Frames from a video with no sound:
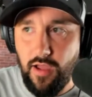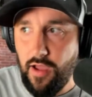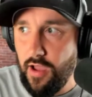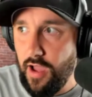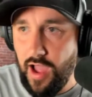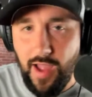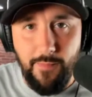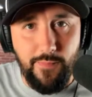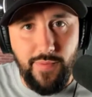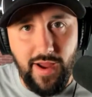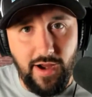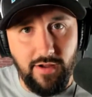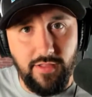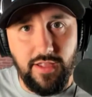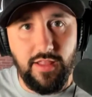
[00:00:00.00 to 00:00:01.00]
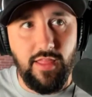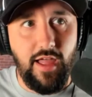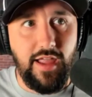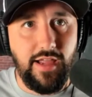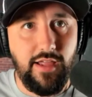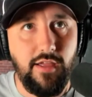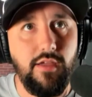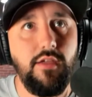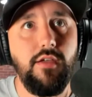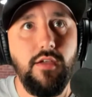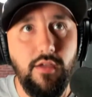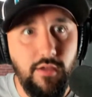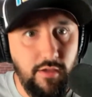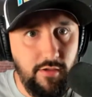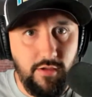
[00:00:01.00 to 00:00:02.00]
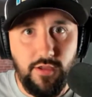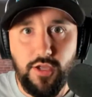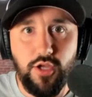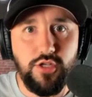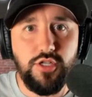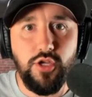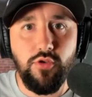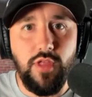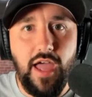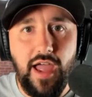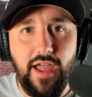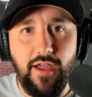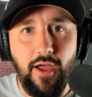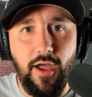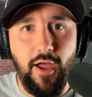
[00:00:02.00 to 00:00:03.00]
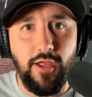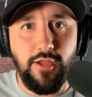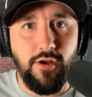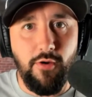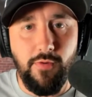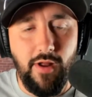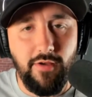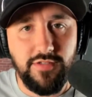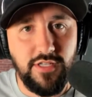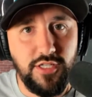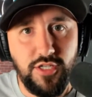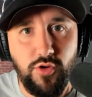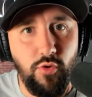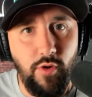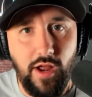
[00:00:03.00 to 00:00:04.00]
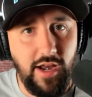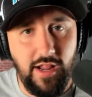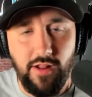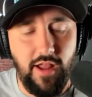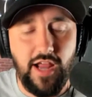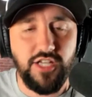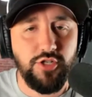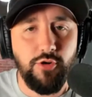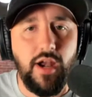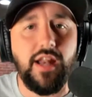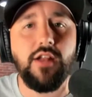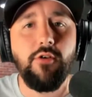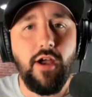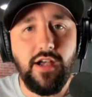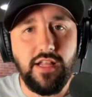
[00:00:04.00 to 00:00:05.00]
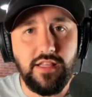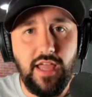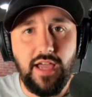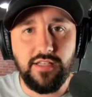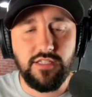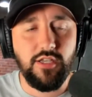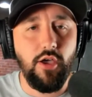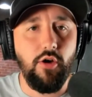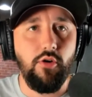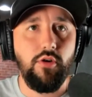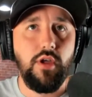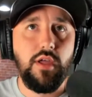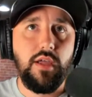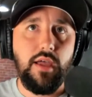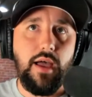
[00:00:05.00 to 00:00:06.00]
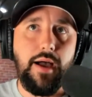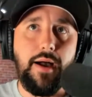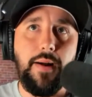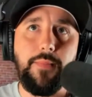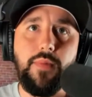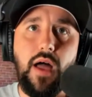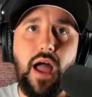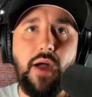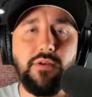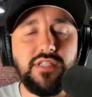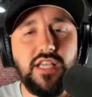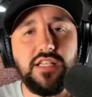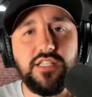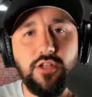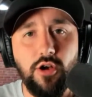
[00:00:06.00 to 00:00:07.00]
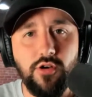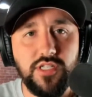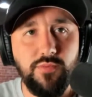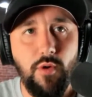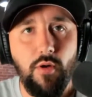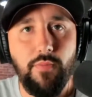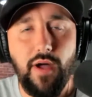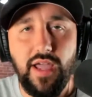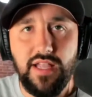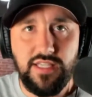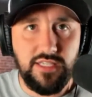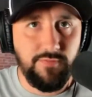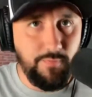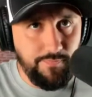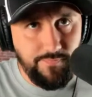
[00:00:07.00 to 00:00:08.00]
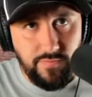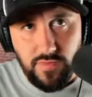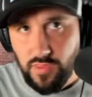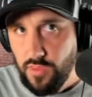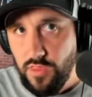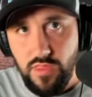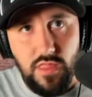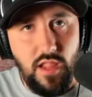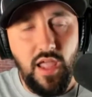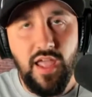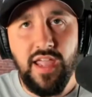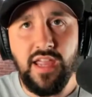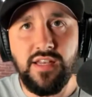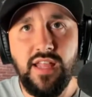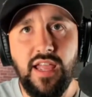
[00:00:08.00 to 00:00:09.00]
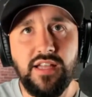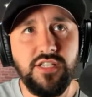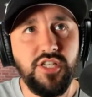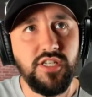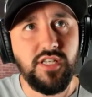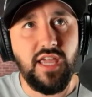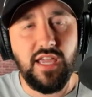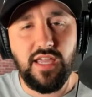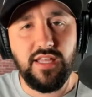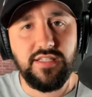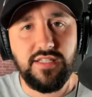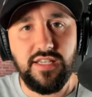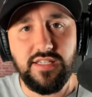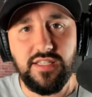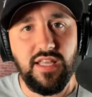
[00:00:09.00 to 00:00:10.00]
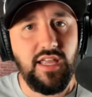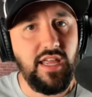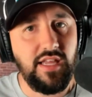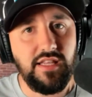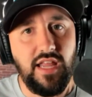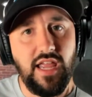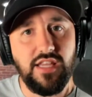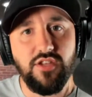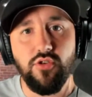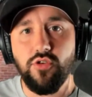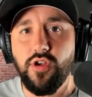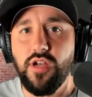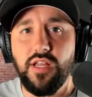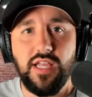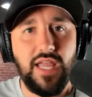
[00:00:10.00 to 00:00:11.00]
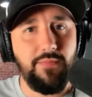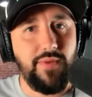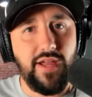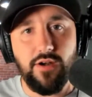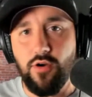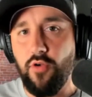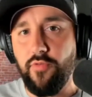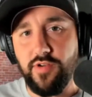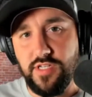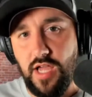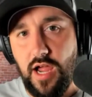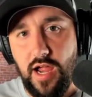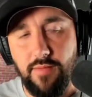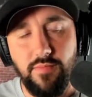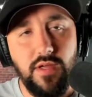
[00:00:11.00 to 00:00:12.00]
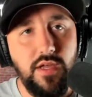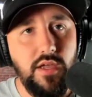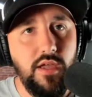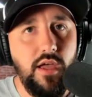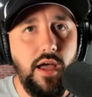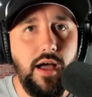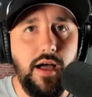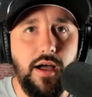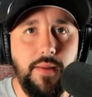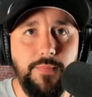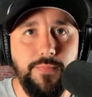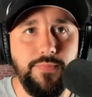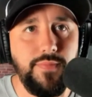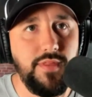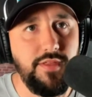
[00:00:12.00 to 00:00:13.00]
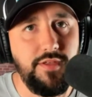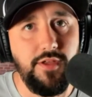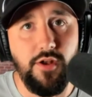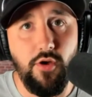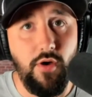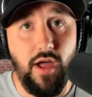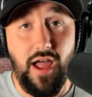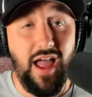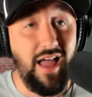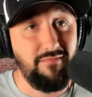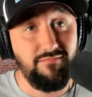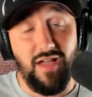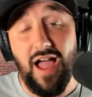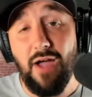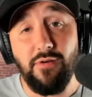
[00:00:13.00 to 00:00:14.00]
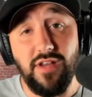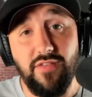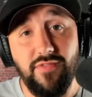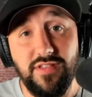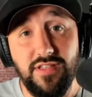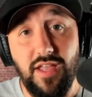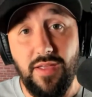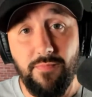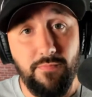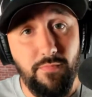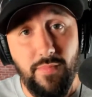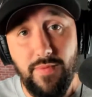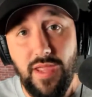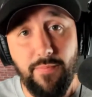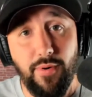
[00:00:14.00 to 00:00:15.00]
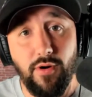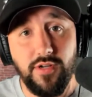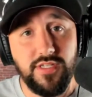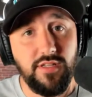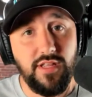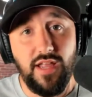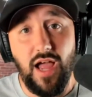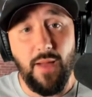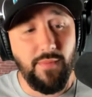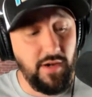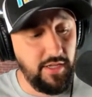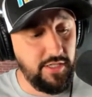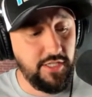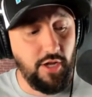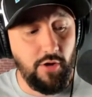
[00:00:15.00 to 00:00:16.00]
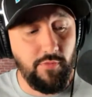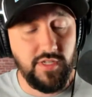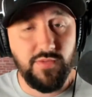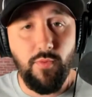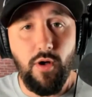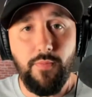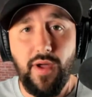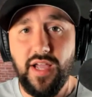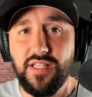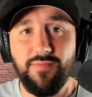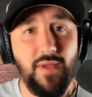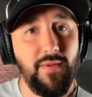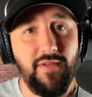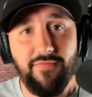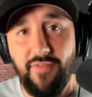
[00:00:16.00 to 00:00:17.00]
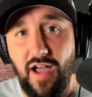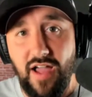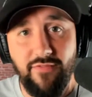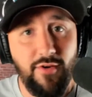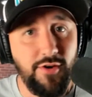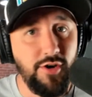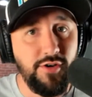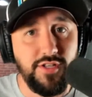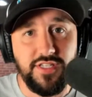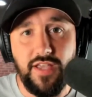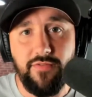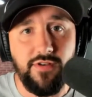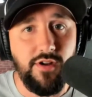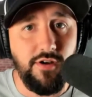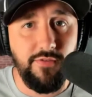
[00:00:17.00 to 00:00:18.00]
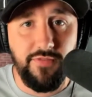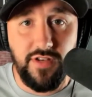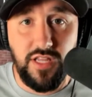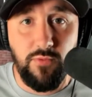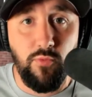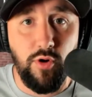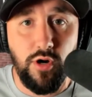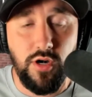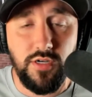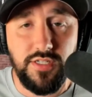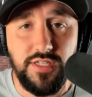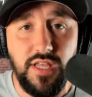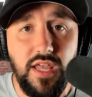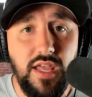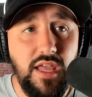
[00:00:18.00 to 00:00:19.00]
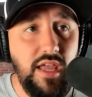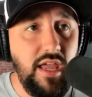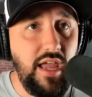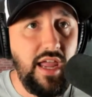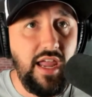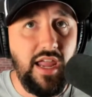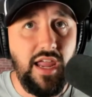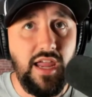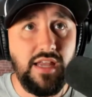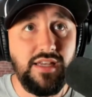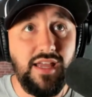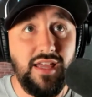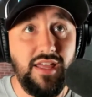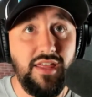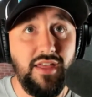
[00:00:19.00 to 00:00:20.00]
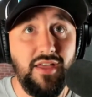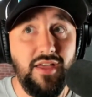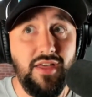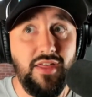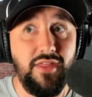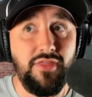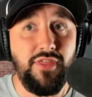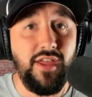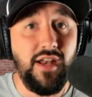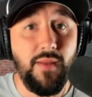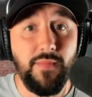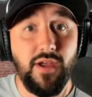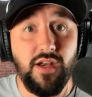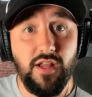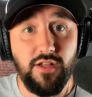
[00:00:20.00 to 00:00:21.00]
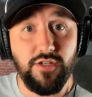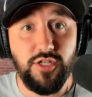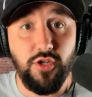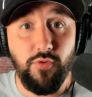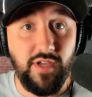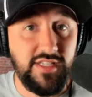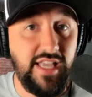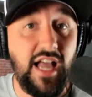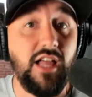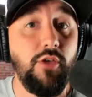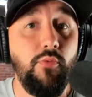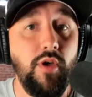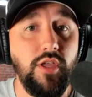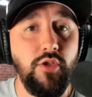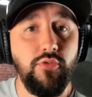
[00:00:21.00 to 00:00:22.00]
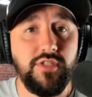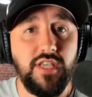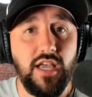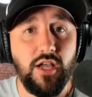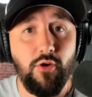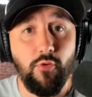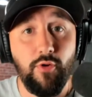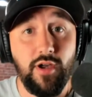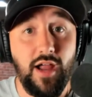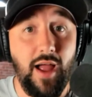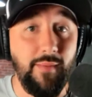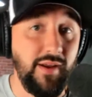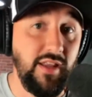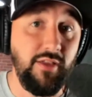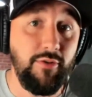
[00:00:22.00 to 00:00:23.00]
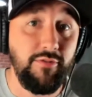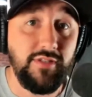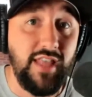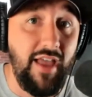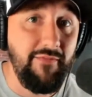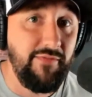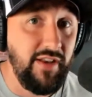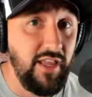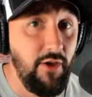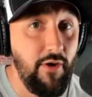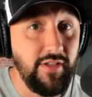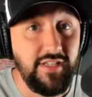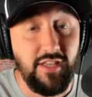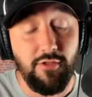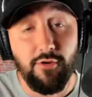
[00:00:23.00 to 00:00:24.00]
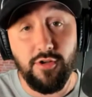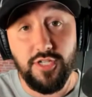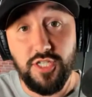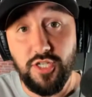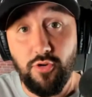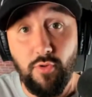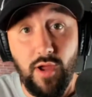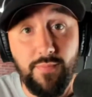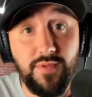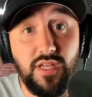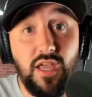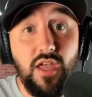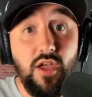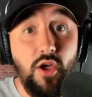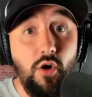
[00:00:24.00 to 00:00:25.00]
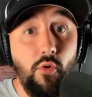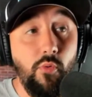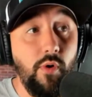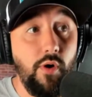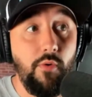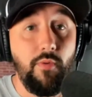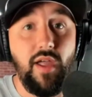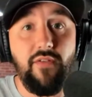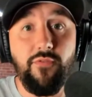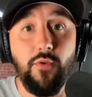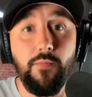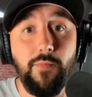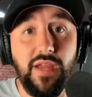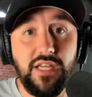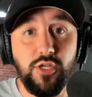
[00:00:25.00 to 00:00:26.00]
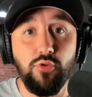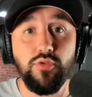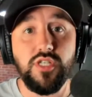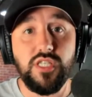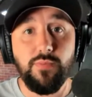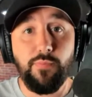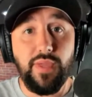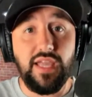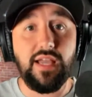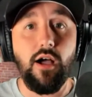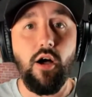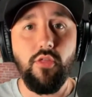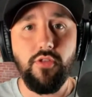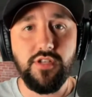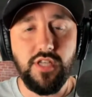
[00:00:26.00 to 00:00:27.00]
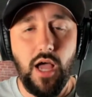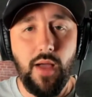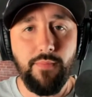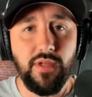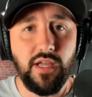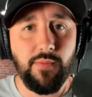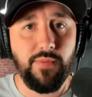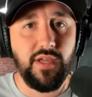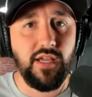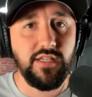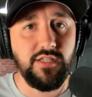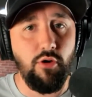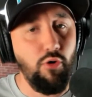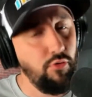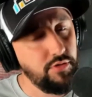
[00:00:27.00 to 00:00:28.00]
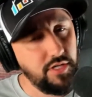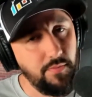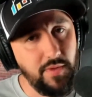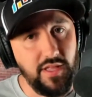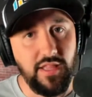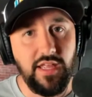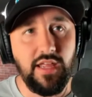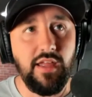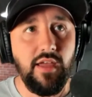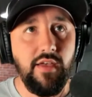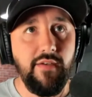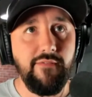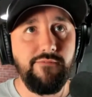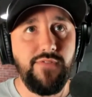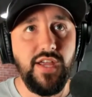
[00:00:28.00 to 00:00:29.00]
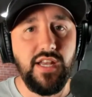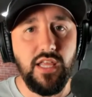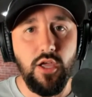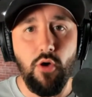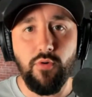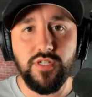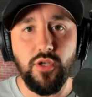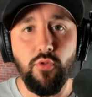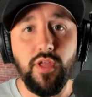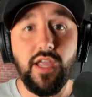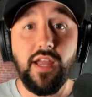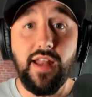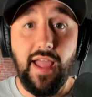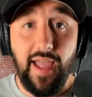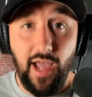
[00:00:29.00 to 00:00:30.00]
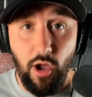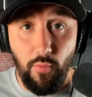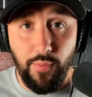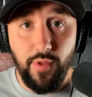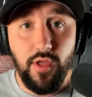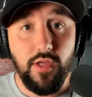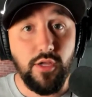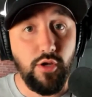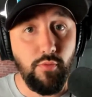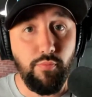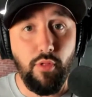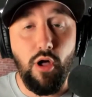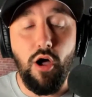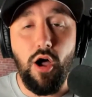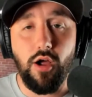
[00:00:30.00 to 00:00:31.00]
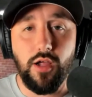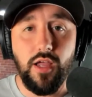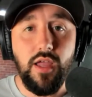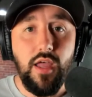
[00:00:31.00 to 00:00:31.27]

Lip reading: I barely could do that. When I was in school, I dreaded writing that. So, I would say start with small bites and just get consistent, and you're going to get better over time. I would me personally, I'm going to start with small bites, maybe 500 to 750 words. And then I'm going to do exactly what you said, Corey. I'm going to use that video as either a script or a way for me to speak on the topic, because ultimately video is only going to help your blog.